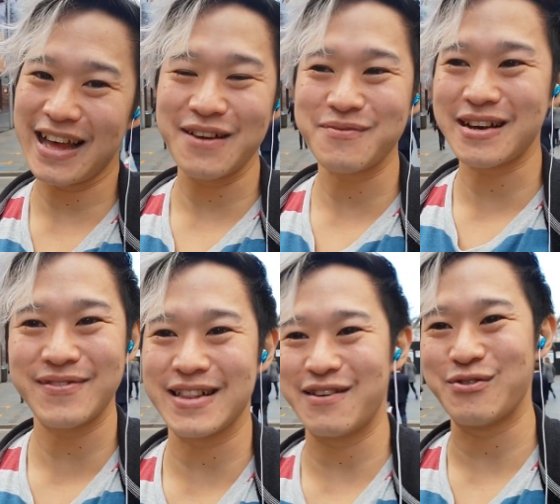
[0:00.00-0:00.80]
I'm, I'm
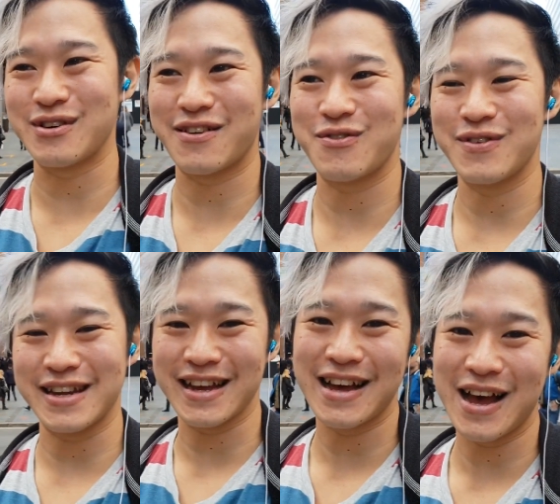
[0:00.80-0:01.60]
gonna level with
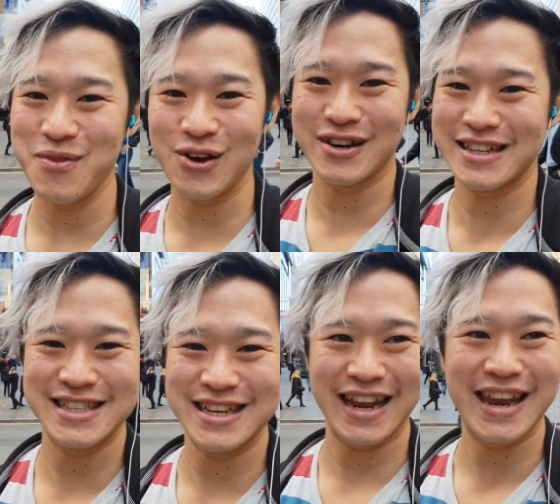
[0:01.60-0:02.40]
everybody. I'm not good at singing.